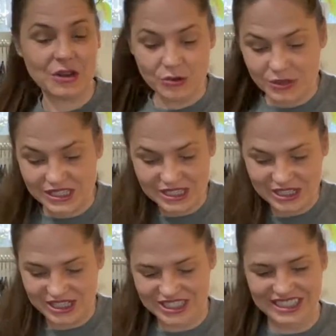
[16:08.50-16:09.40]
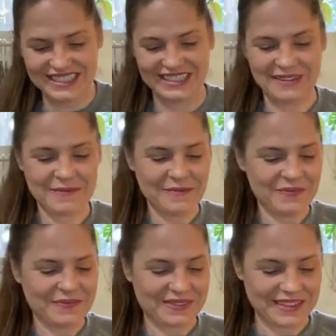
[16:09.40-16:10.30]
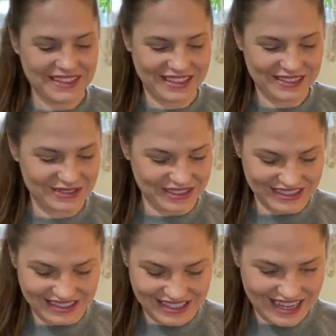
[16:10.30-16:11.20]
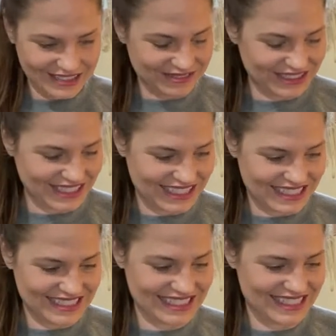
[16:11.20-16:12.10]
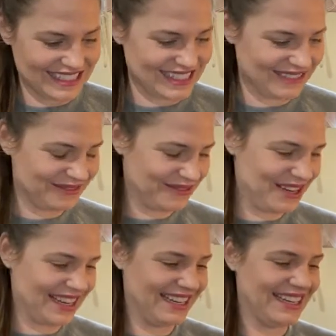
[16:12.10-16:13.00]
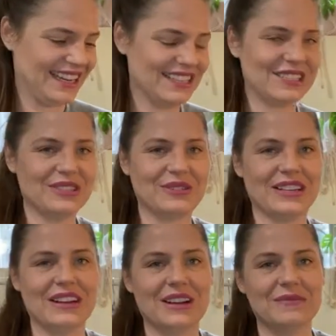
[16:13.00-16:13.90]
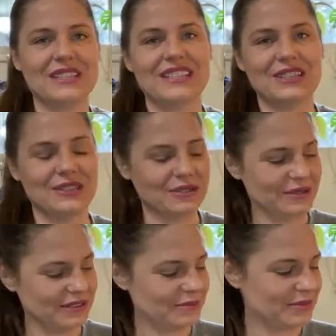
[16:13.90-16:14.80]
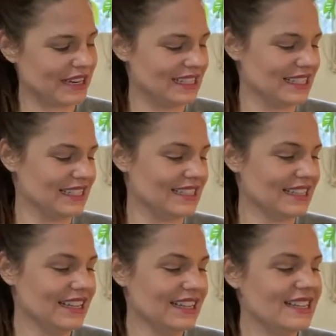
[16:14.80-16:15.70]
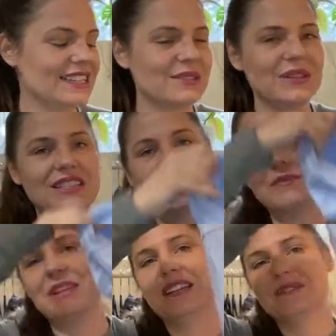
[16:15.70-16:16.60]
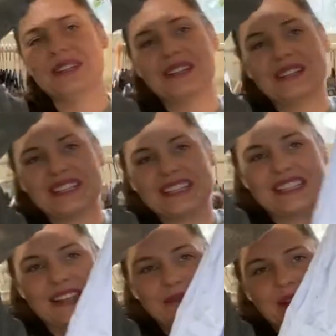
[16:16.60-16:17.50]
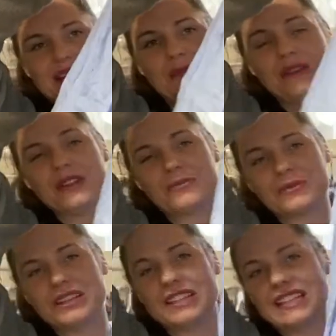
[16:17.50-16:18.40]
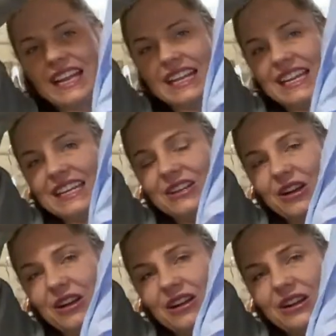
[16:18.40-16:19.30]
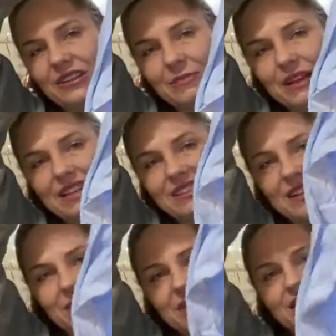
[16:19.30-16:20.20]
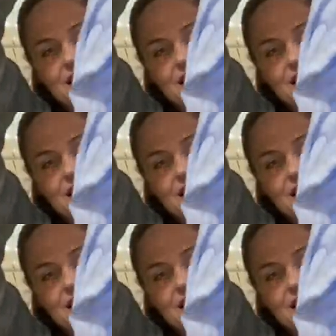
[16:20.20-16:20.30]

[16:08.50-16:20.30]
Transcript: research. and I'll do a lot of looking into this when I start doing comps to price these. This one is Tommy Hilfiger. This is another button up. We are really like hitting all the button ups